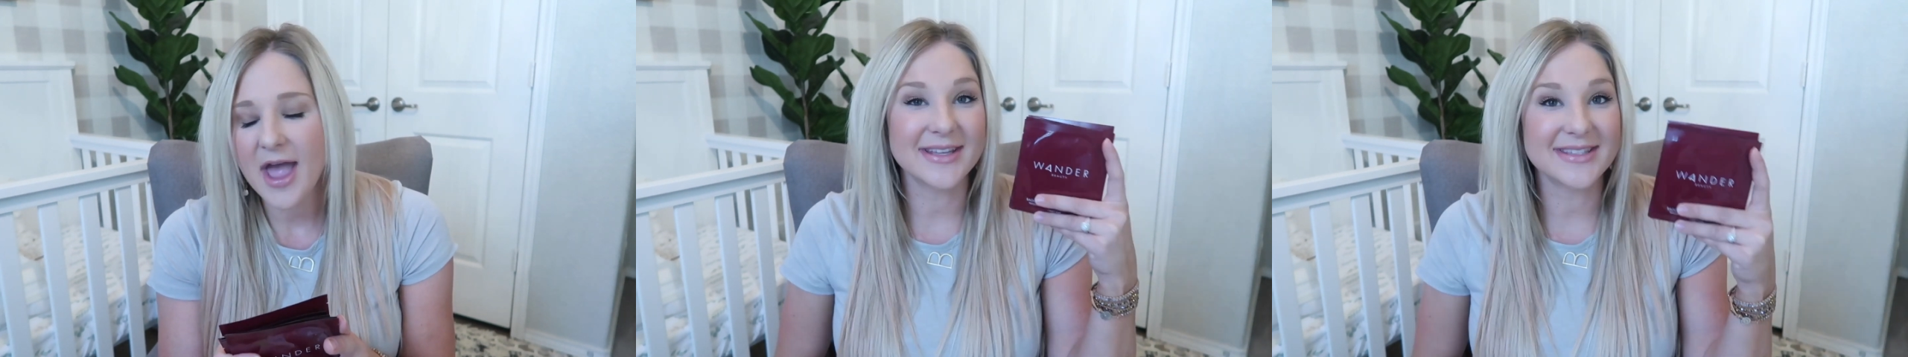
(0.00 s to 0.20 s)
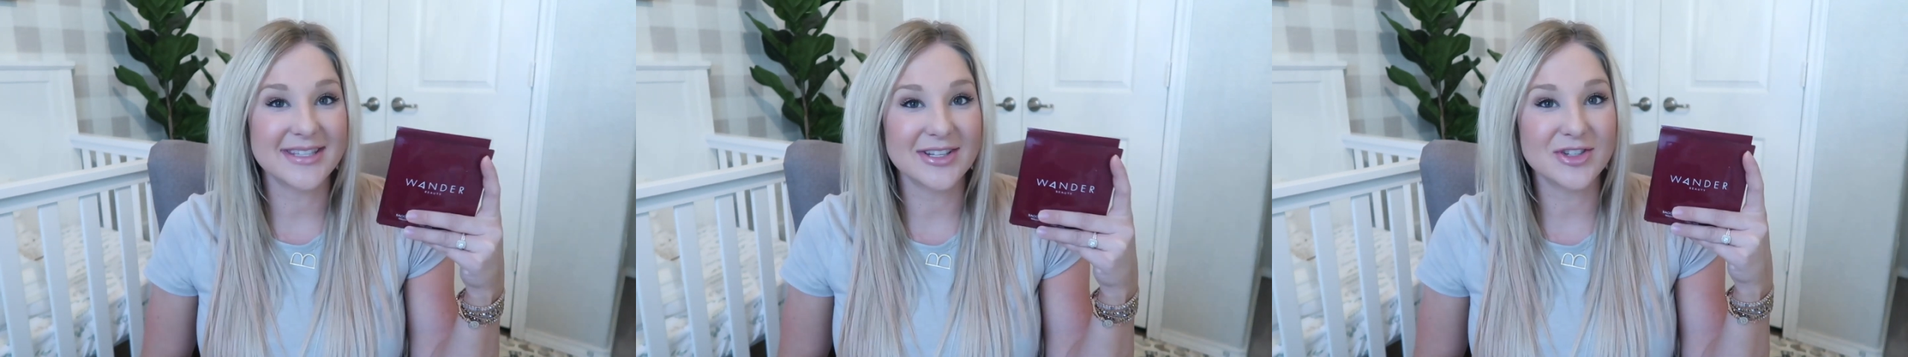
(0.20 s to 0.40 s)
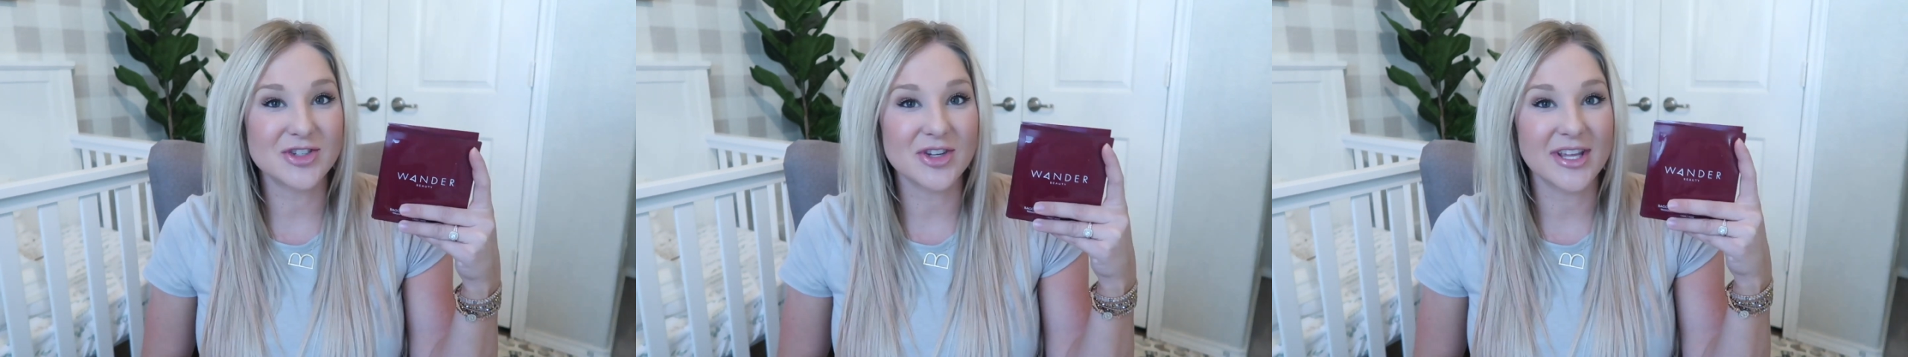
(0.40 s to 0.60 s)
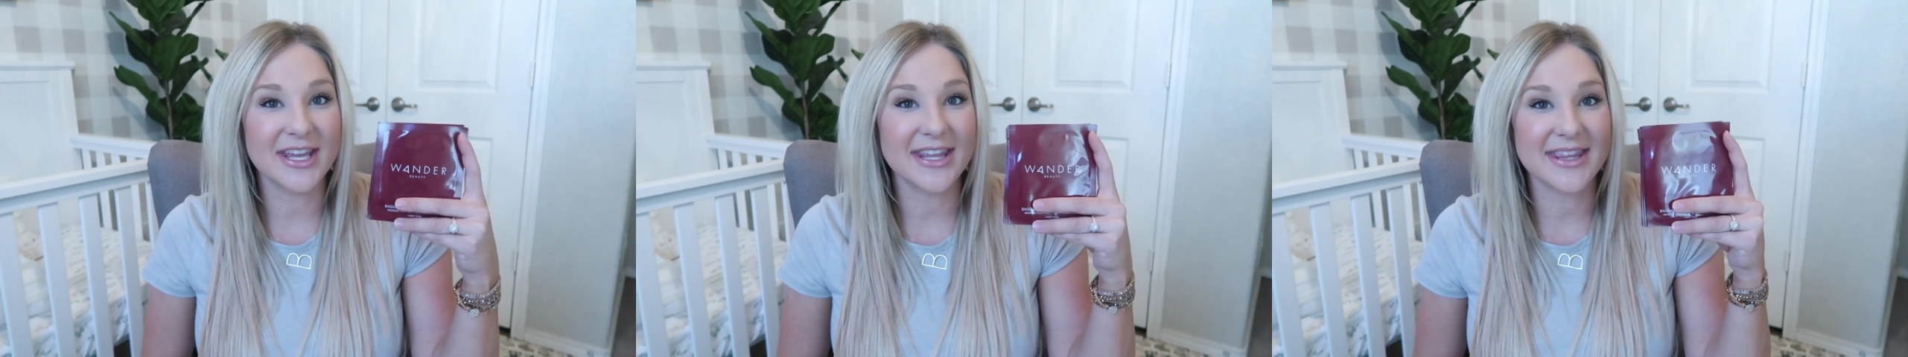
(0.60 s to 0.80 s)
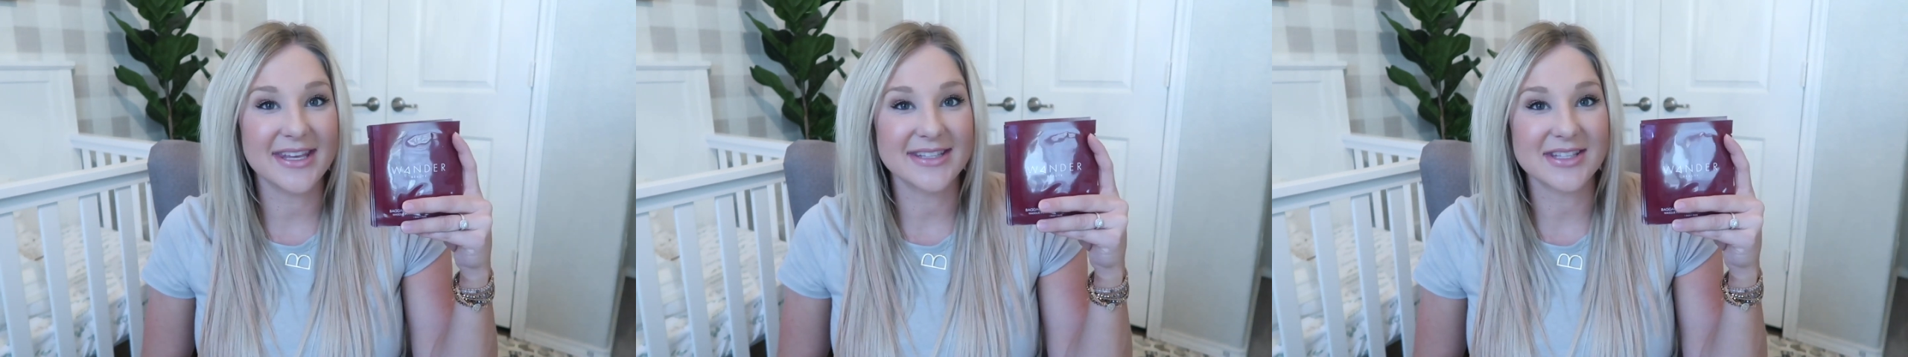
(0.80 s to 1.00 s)

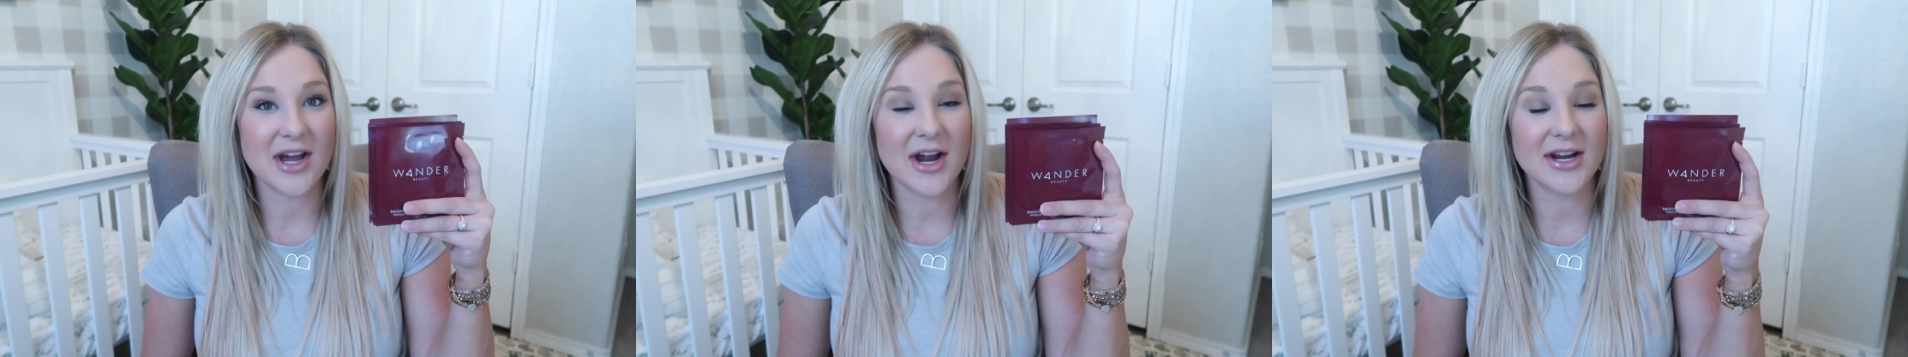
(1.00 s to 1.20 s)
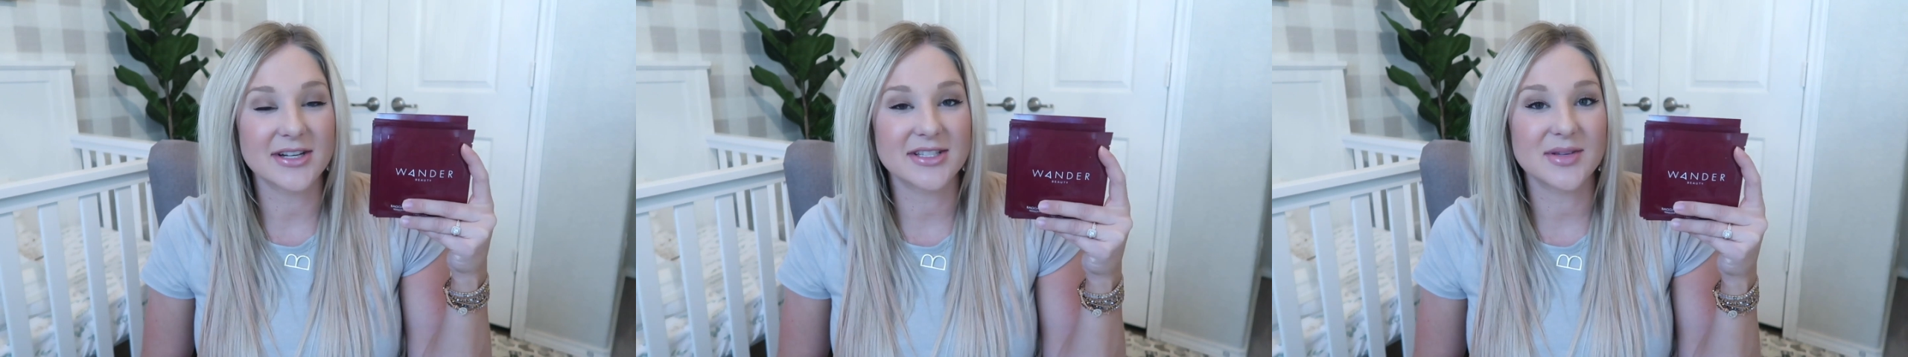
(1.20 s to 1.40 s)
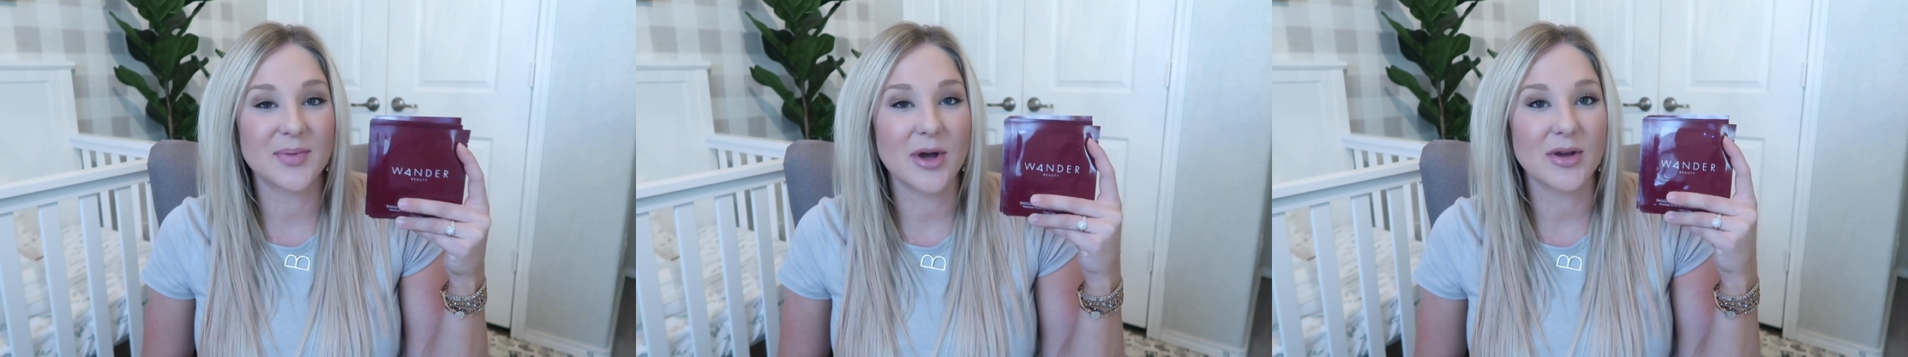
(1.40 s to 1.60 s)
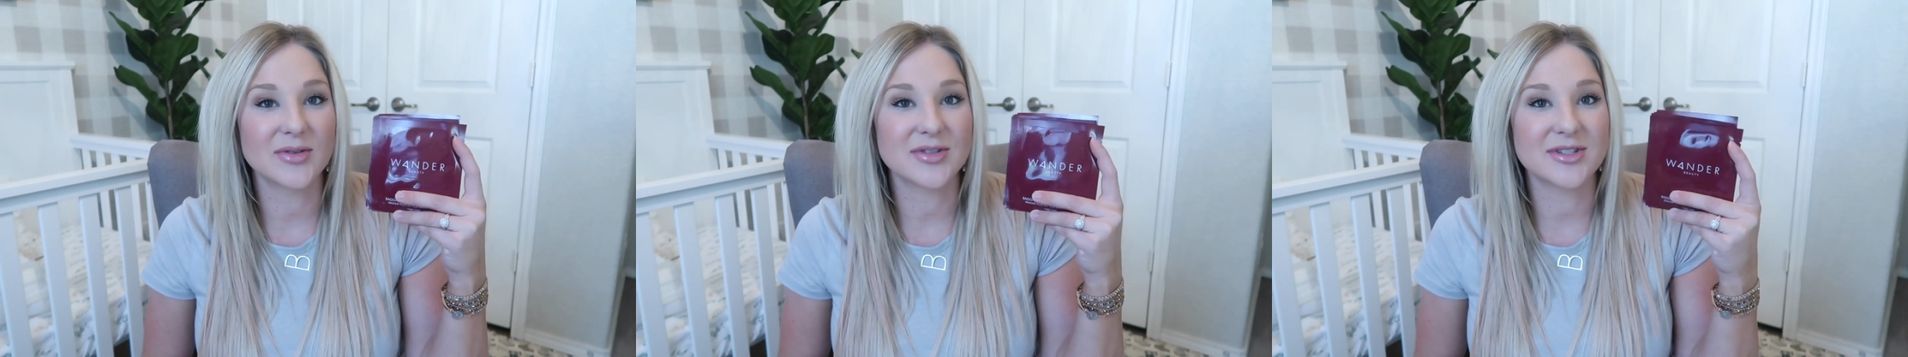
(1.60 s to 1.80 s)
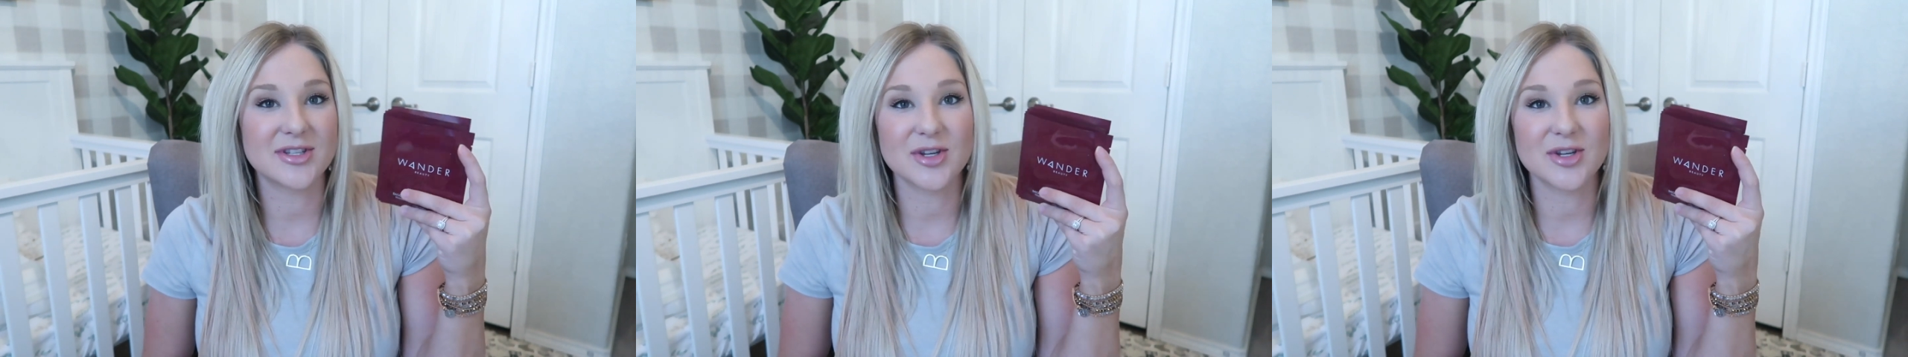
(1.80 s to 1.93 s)
Essentially, these are supposed